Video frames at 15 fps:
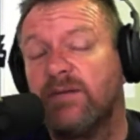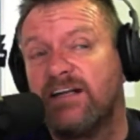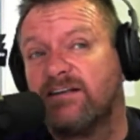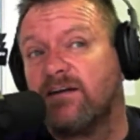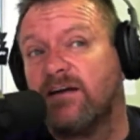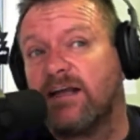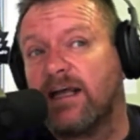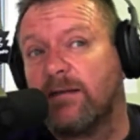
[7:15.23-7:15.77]
But
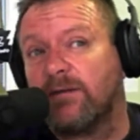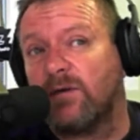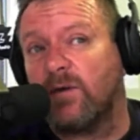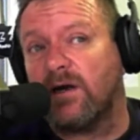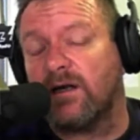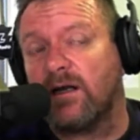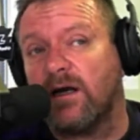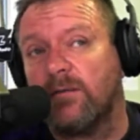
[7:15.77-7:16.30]
it's only
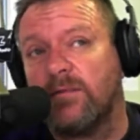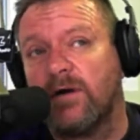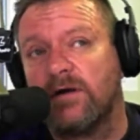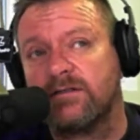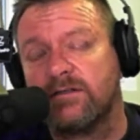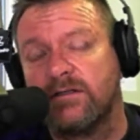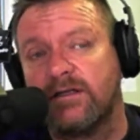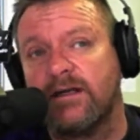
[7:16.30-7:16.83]
Capital One Cup.
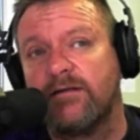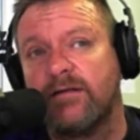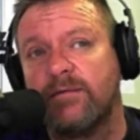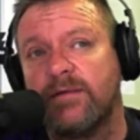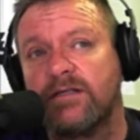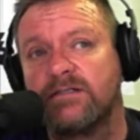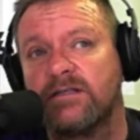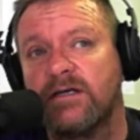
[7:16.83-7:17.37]
Arsenal didn't have
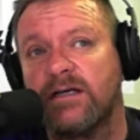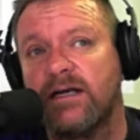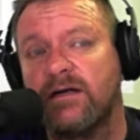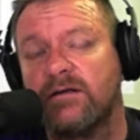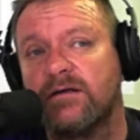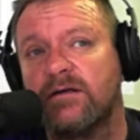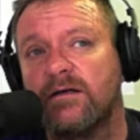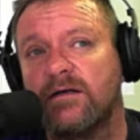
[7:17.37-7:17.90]
their best side
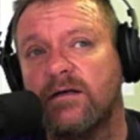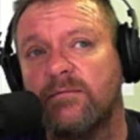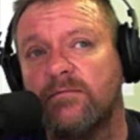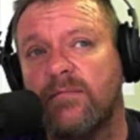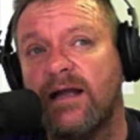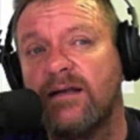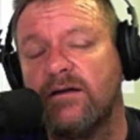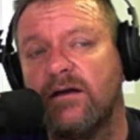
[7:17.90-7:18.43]
out.
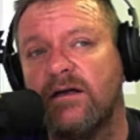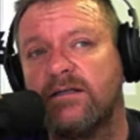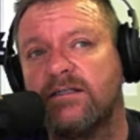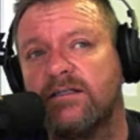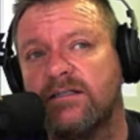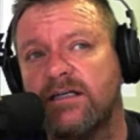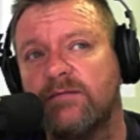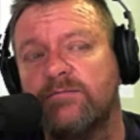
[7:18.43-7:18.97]
Man
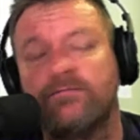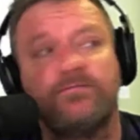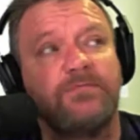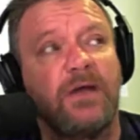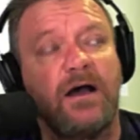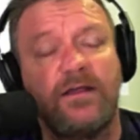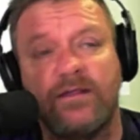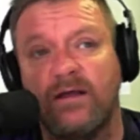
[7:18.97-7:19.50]
United did,
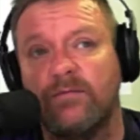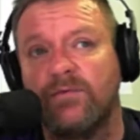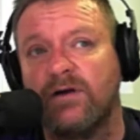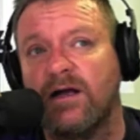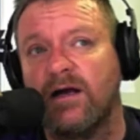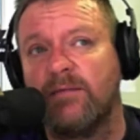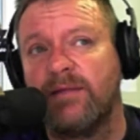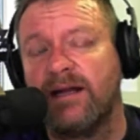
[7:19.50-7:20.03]
I think,
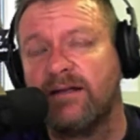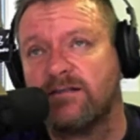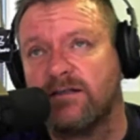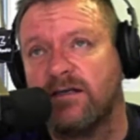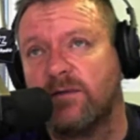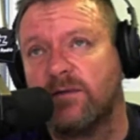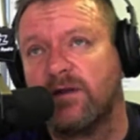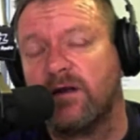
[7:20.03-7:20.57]
put out a better
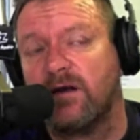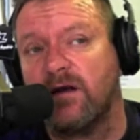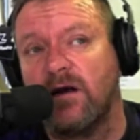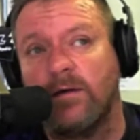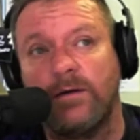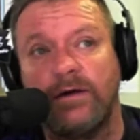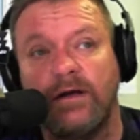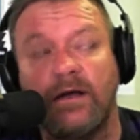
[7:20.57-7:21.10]
side with
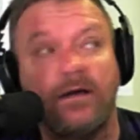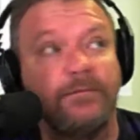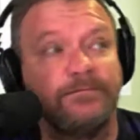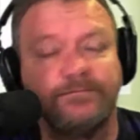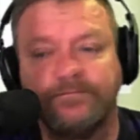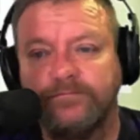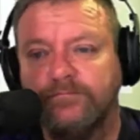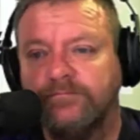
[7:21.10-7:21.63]
Kagawa in it.
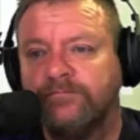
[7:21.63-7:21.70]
